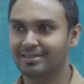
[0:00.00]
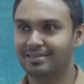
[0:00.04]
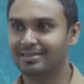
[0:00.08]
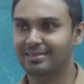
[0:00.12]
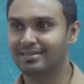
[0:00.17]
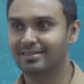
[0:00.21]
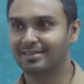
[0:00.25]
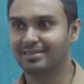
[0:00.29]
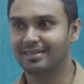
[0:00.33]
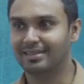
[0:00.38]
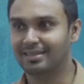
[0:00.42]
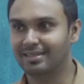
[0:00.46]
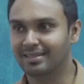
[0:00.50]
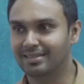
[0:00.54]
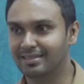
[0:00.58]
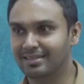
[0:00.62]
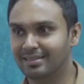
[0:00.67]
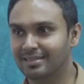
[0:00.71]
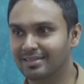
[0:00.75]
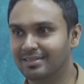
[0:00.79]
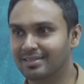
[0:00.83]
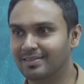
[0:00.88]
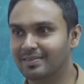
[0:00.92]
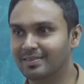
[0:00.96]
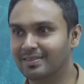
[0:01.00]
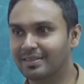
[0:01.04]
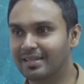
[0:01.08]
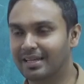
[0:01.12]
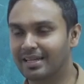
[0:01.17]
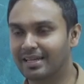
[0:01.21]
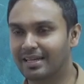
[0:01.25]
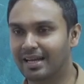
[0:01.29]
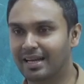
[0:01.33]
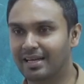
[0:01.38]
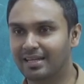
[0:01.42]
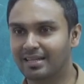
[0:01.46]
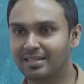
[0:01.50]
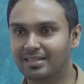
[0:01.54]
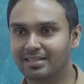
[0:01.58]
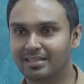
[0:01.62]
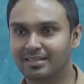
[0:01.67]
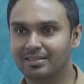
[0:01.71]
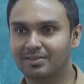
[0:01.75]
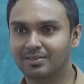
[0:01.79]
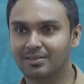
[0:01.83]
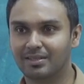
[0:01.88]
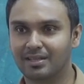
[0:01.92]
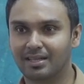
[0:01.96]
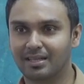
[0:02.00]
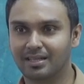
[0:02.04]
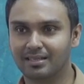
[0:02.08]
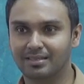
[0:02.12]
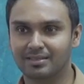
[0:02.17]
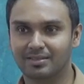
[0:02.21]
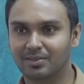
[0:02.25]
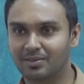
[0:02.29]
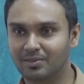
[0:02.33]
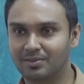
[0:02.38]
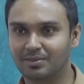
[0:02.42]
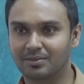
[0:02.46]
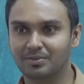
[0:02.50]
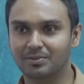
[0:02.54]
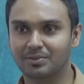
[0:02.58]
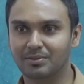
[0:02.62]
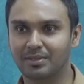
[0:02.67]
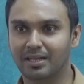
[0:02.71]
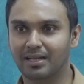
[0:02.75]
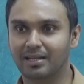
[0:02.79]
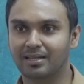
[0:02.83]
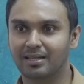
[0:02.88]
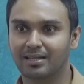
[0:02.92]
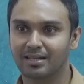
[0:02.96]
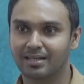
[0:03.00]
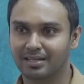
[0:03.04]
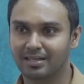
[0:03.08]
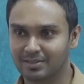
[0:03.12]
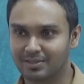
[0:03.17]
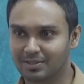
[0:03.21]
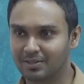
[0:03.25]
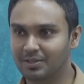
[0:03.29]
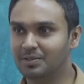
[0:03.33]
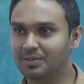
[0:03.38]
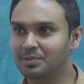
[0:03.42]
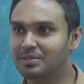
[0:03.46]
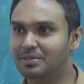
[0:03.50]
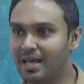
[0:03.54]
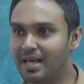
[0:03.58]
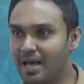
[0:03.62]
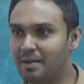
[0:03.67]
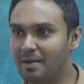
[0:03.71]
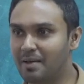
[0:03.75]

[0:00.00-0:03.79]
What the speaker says: Yeah, you will get addicted to the links. Don't do that. So use the app.